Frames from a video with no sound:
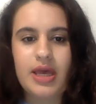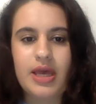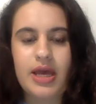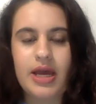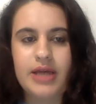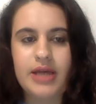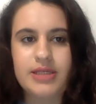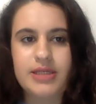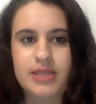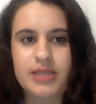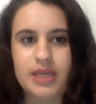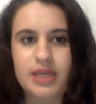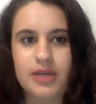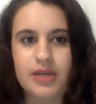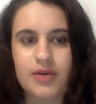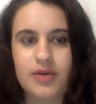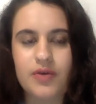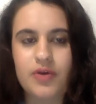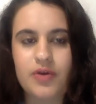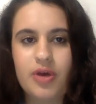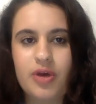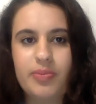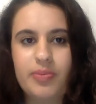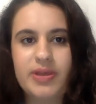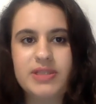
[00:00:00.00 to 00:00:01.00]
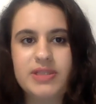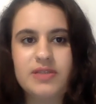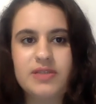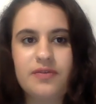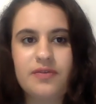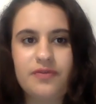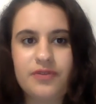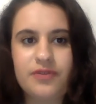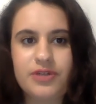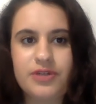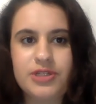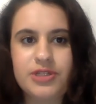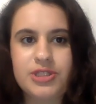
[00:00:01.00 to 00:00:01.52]
As I grew up as a
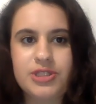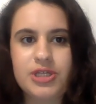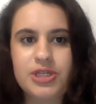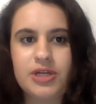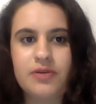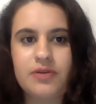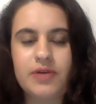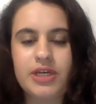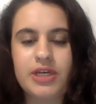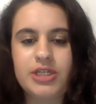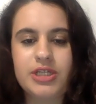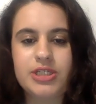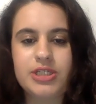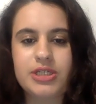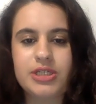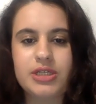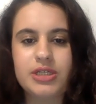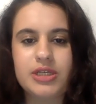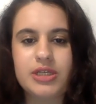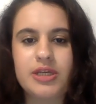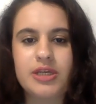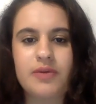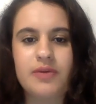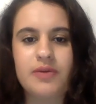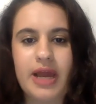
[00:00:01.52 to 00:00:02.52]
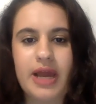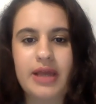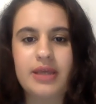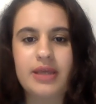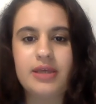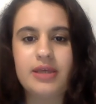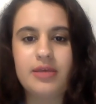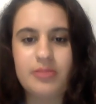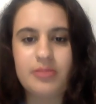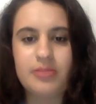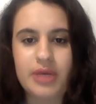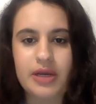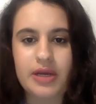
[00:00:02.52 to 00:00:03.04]
first-generation
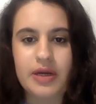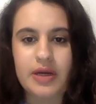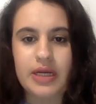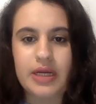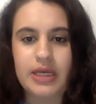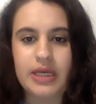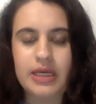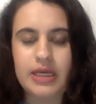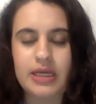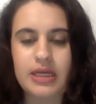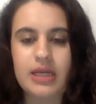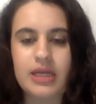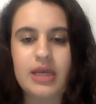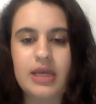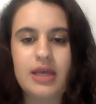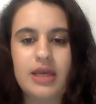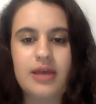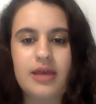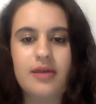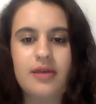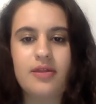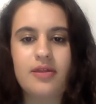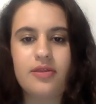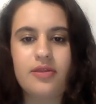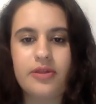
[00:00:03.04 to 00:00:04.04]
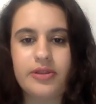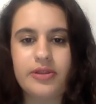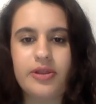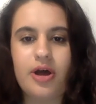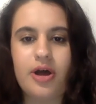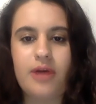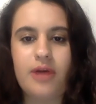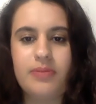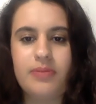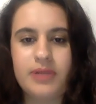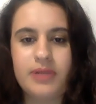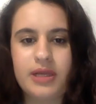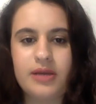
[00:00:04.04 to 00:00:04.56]
Iraqi-American, the
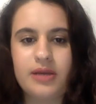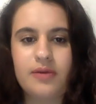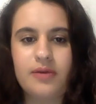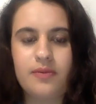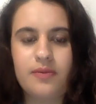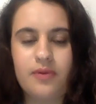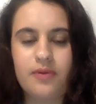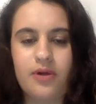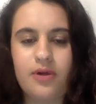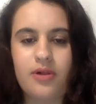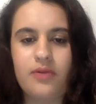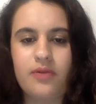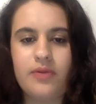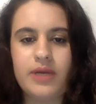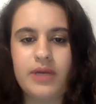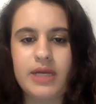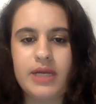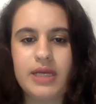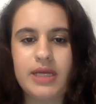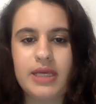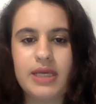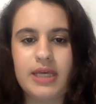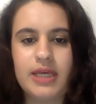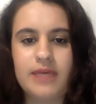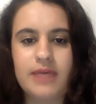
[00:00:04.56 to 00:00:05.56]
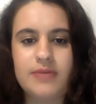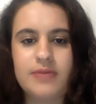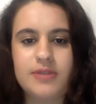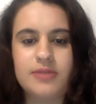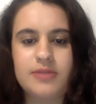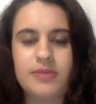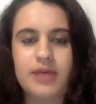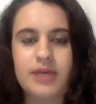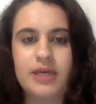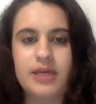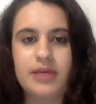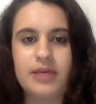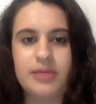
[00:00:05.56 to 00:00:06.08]
law played a role when it came to
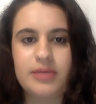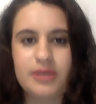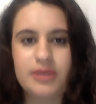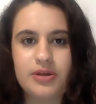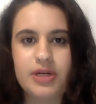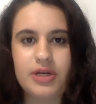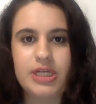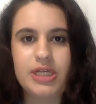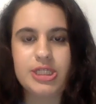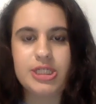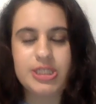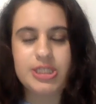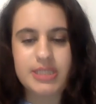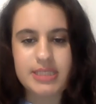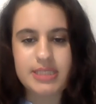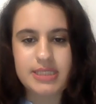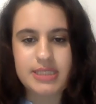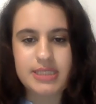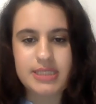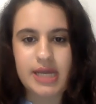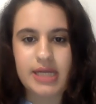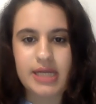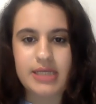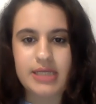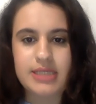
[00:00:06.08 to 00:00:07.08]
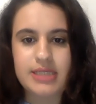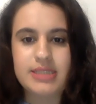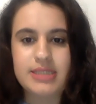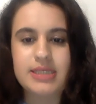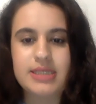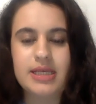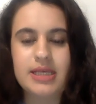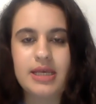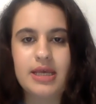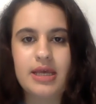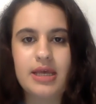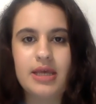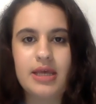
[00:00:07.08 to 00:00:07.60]
my immigration status
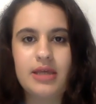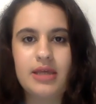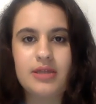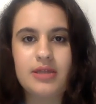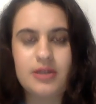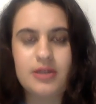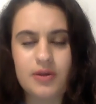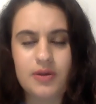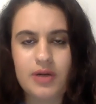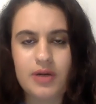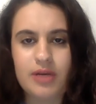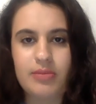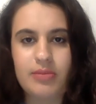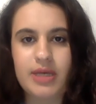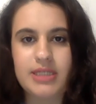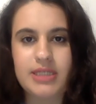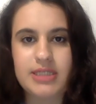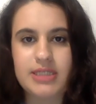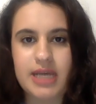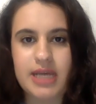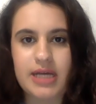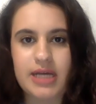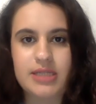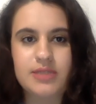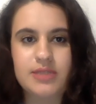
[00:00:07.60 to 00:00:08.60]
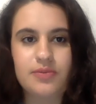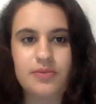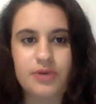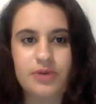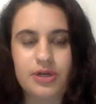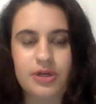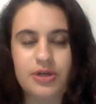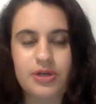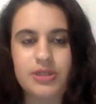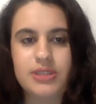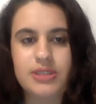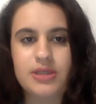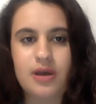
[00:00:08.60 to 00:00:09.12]
during my dad's
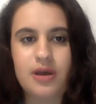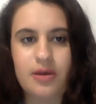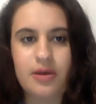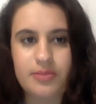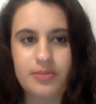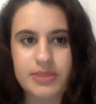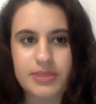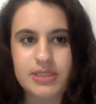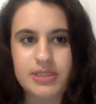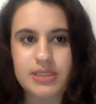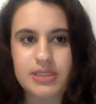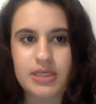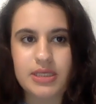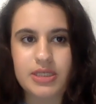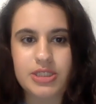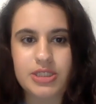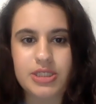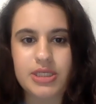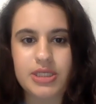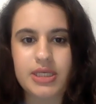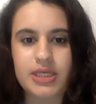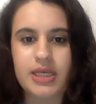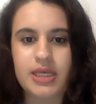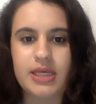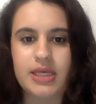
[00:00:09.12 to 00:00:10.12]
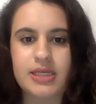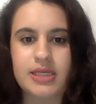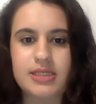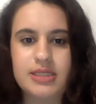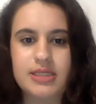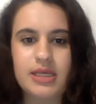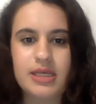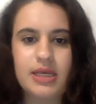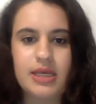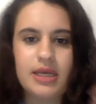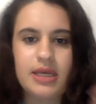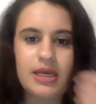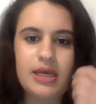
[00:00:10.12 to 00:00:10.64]
workers' compensation case,
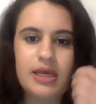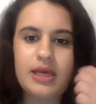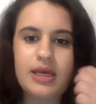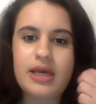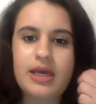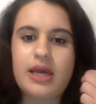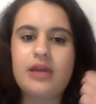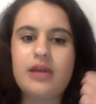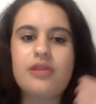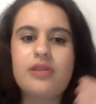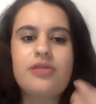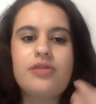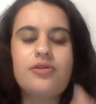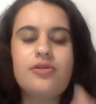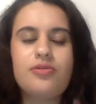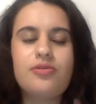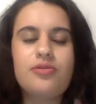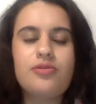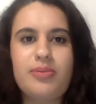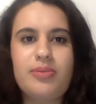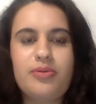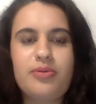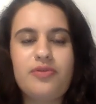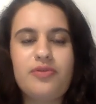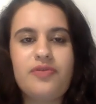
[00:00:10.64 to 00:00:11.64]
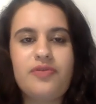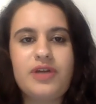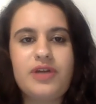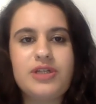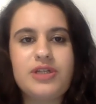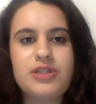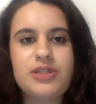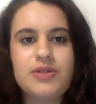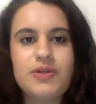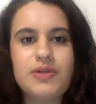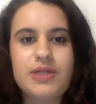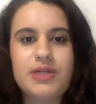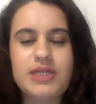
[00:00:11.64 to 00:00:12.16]
and through my
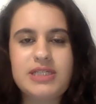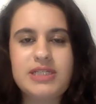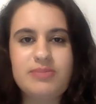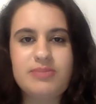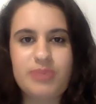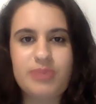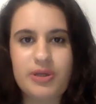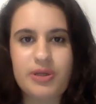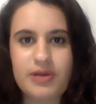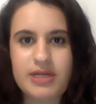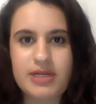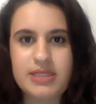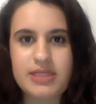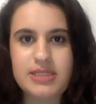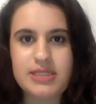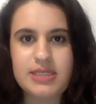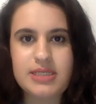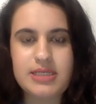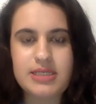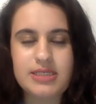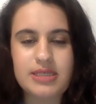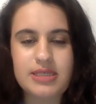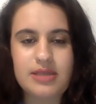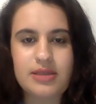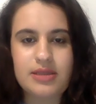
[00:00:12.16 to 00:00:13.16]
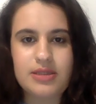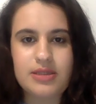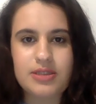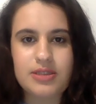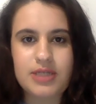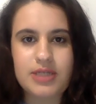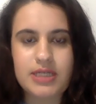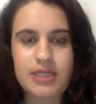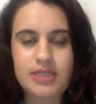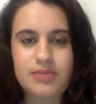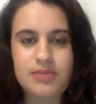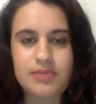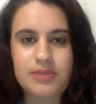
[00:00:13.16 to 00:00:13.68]
professional experiences in the
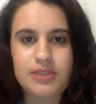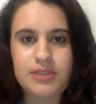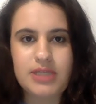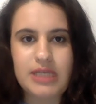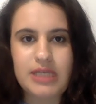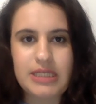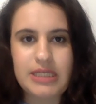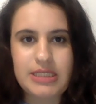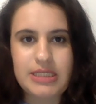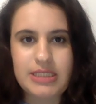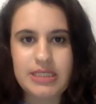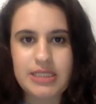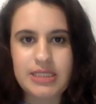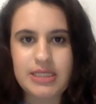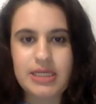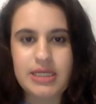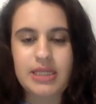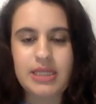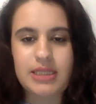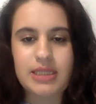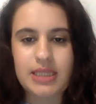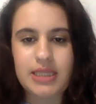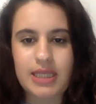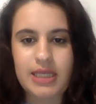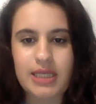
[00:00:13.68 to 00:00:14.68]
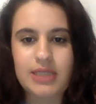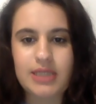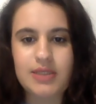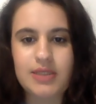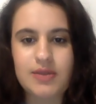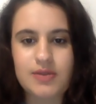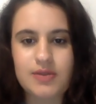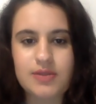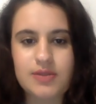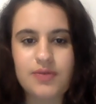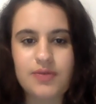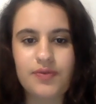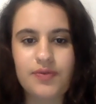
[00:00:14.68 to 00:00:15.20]
transportation and land
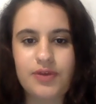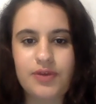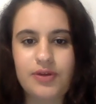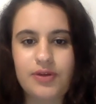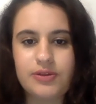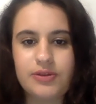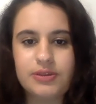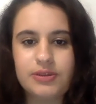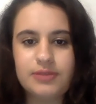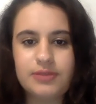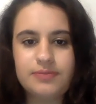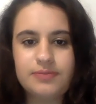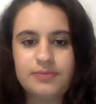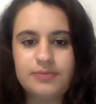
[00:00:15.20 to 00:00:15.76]
use field.